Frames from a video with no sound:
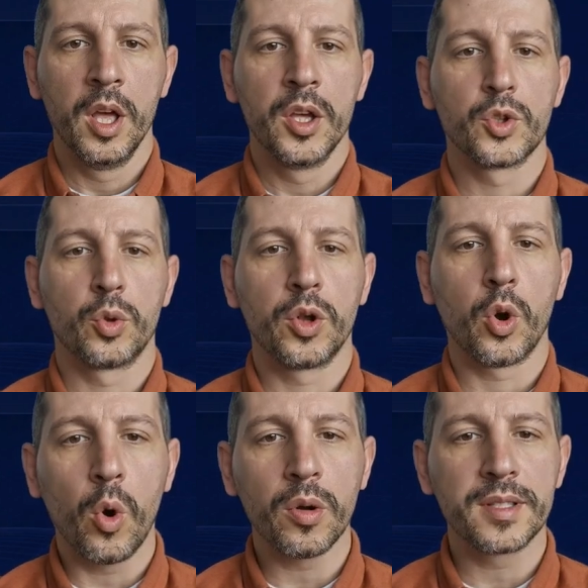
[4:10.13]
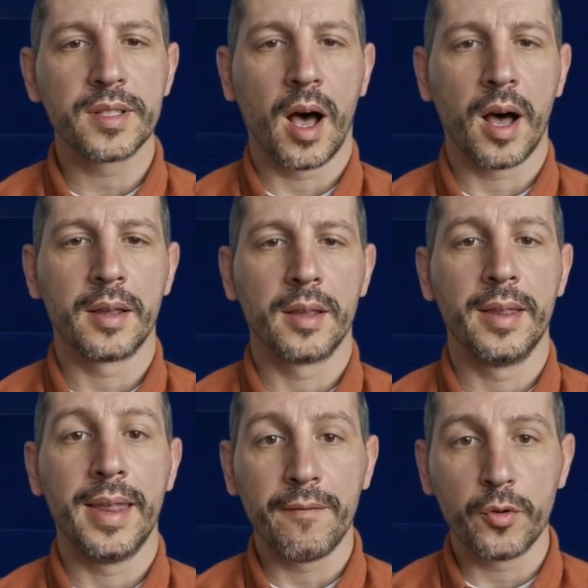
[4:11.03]
So the goal is not
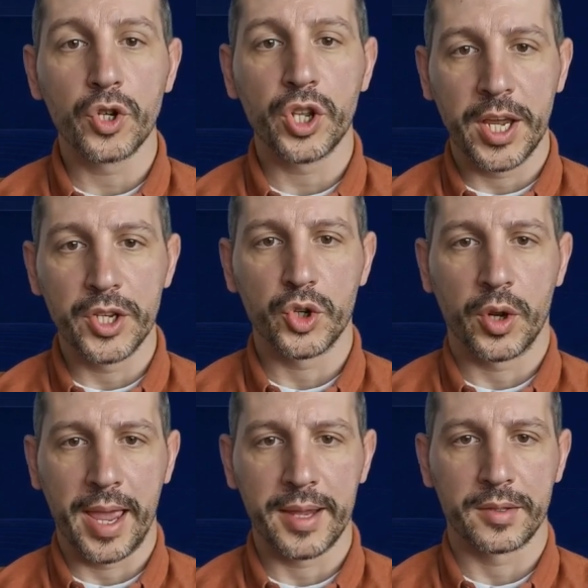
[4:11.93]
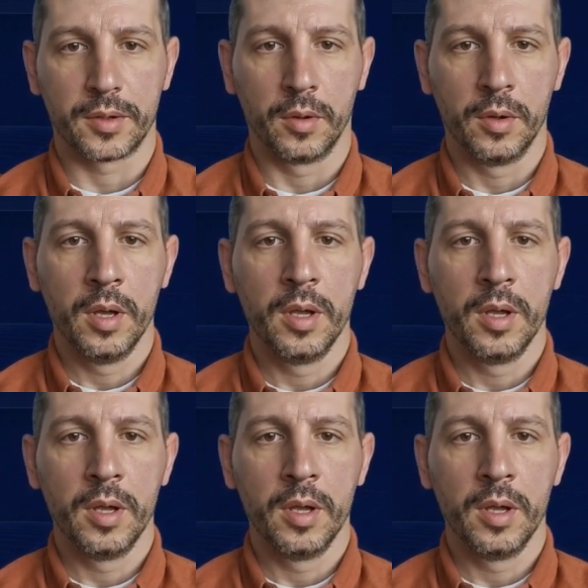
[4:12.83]
never change your answer.